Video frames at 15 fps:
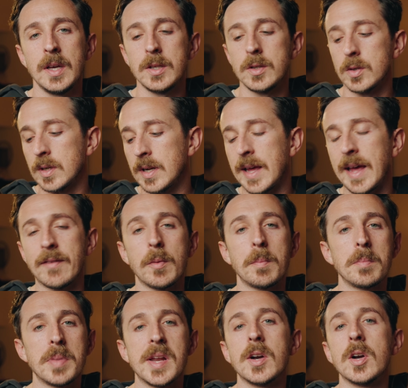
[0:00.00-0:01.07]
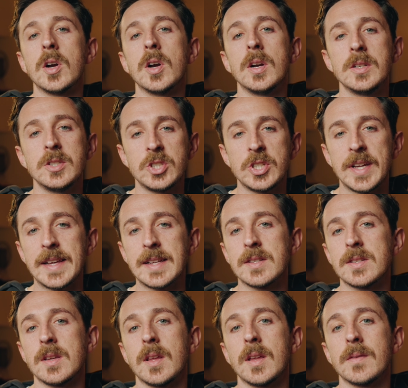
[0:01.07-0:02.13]
you're going to have a better
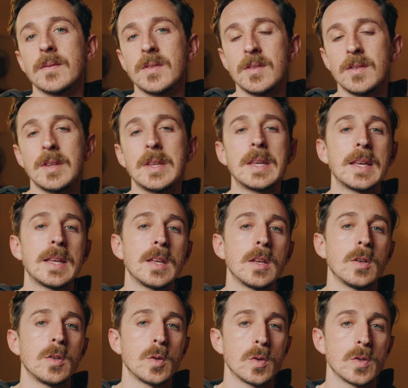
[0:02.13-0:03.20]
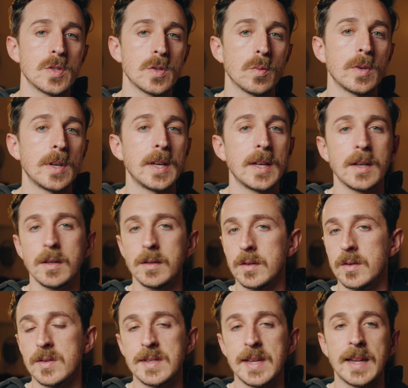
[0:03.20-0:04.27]
chance of seeing your screen,
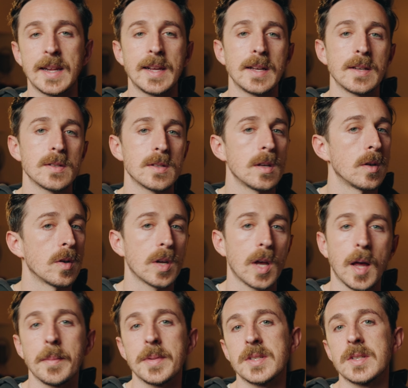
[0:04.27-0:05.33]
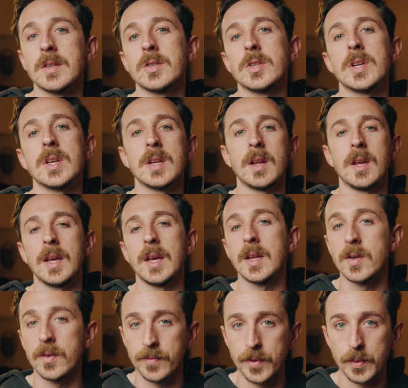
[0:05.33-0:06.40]
your settings, your composition,
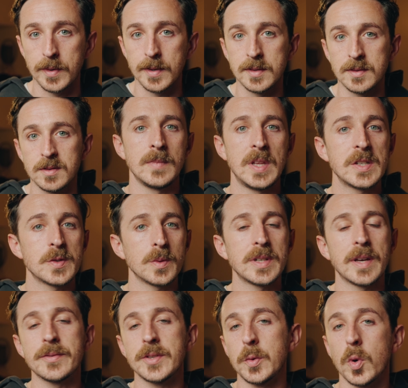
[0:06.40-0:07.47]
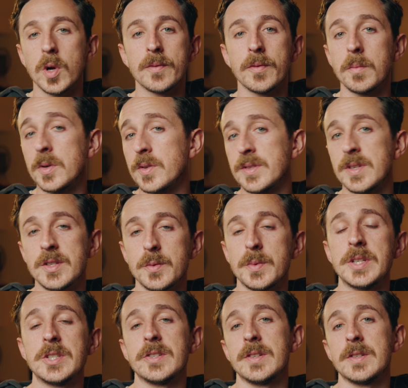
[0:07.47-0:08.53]
and your focus. This will definitely work for most
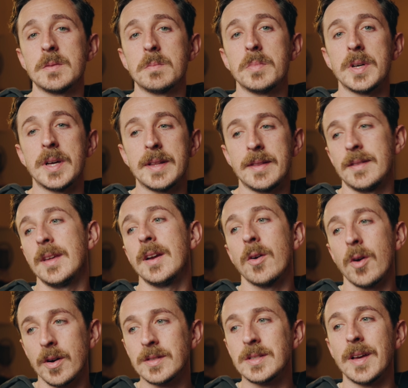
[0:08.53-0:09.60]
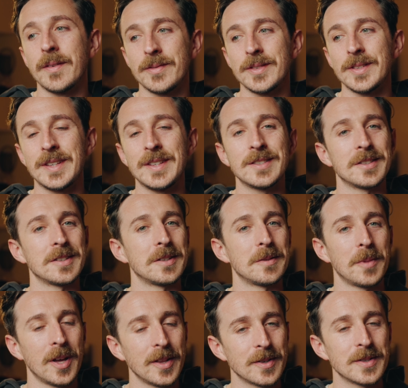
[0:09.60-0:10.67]
situations, but there are definitely
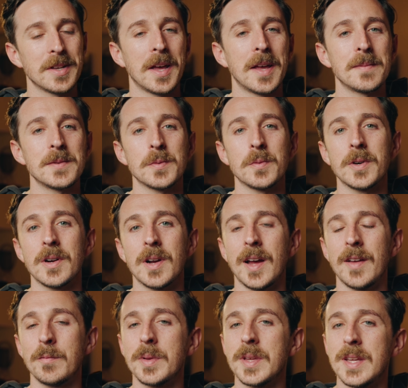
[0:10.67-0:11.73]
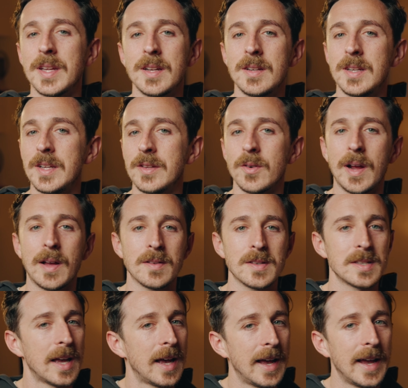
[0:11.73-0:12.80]
some other times where I've been either
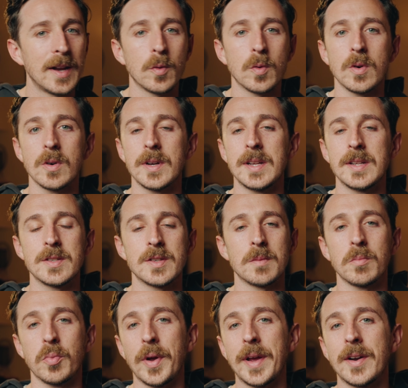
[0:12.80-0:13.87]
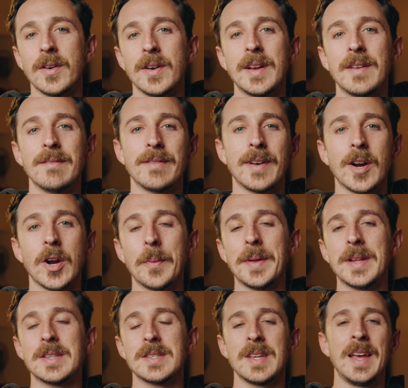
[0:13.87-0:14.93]
outside or in some brighter
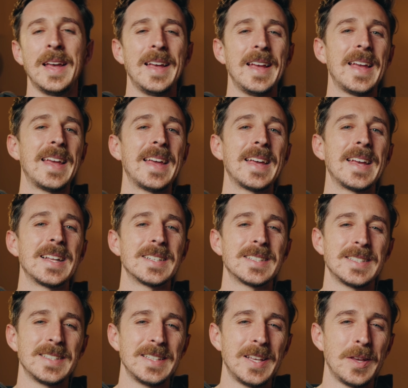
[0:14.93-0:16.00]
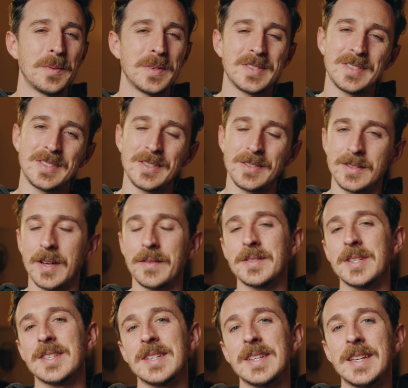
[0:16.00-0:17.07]
environments, and it was still tough
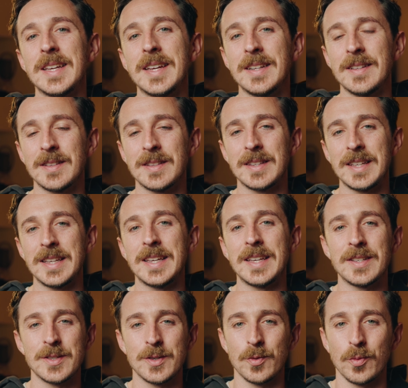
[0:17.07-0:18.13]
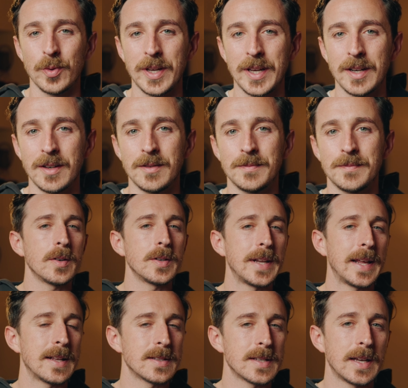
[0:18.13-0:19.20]
to see the screen. Another
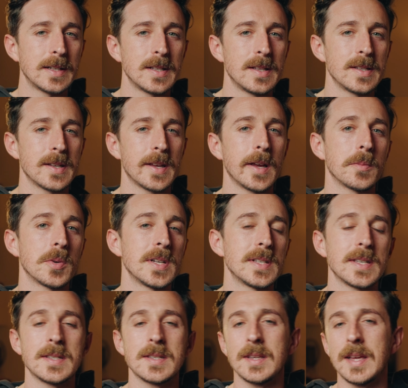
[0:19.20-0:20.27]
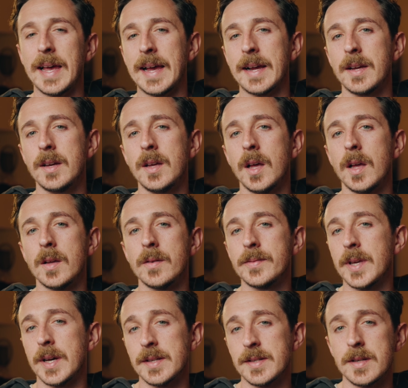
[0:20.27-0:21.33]
downside to this camera is its lack of
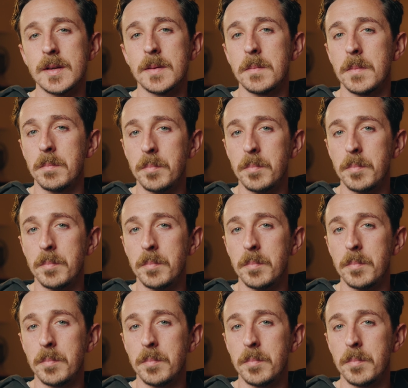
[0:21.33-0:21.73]
custom